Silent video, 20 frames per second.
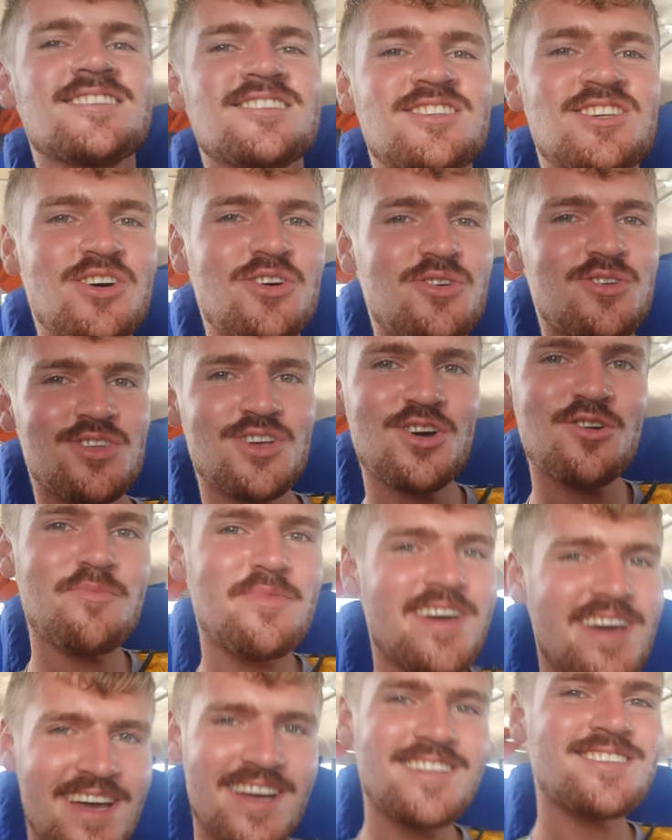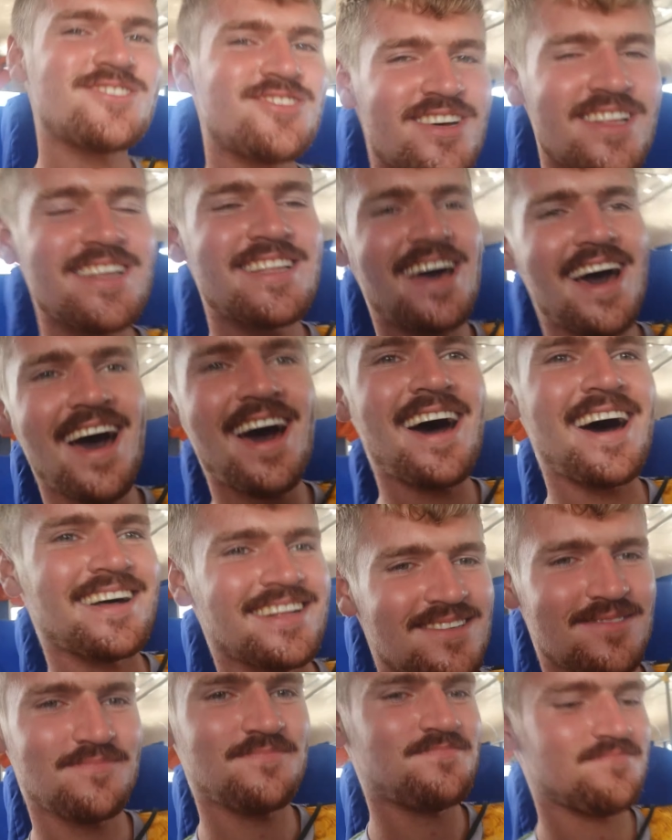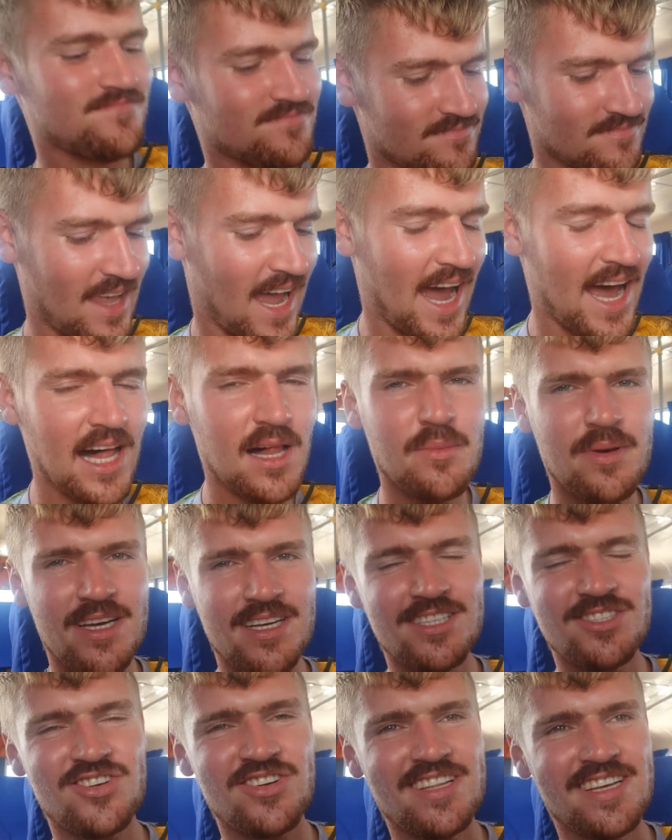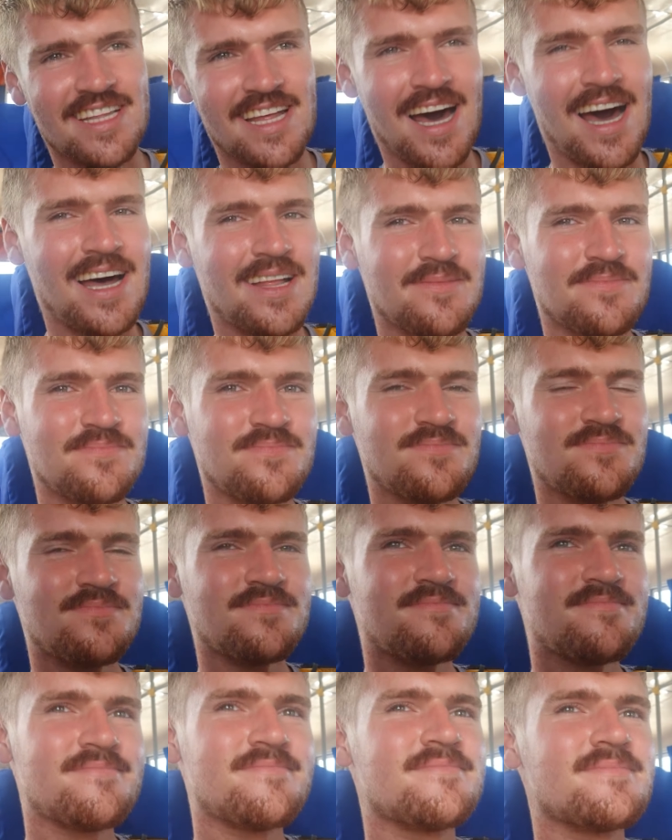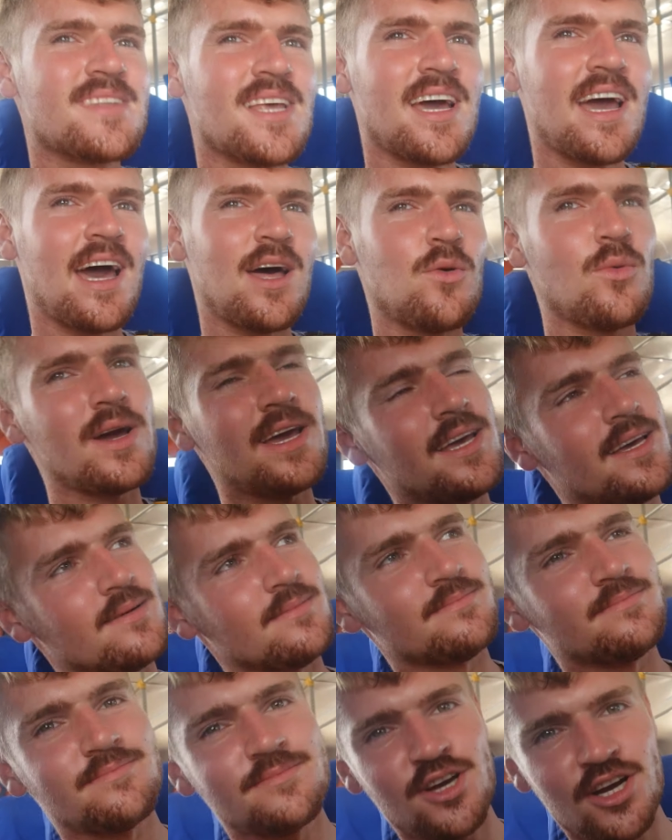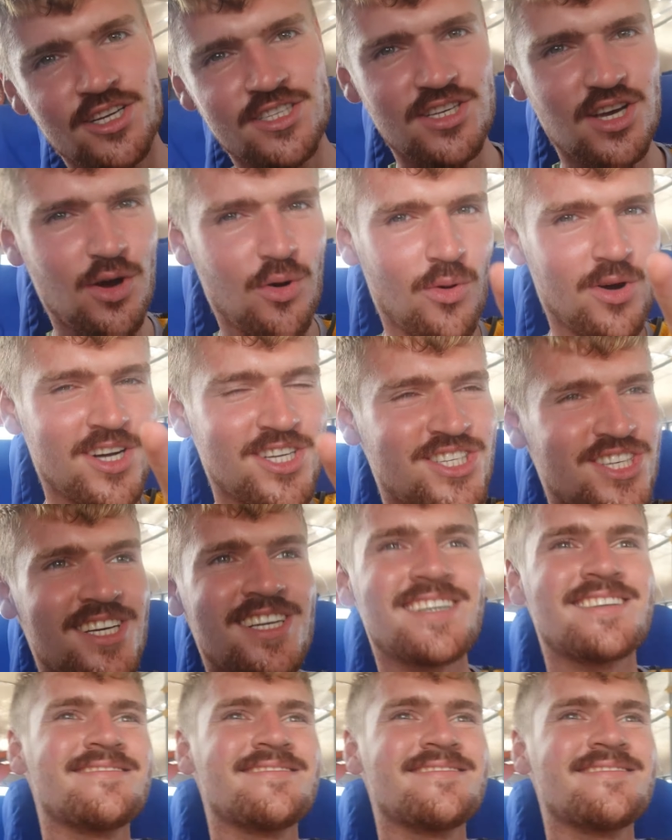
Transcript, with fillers: Soon you'll be in Trinidad. I'll be in Trinidad. And we, because you're watching.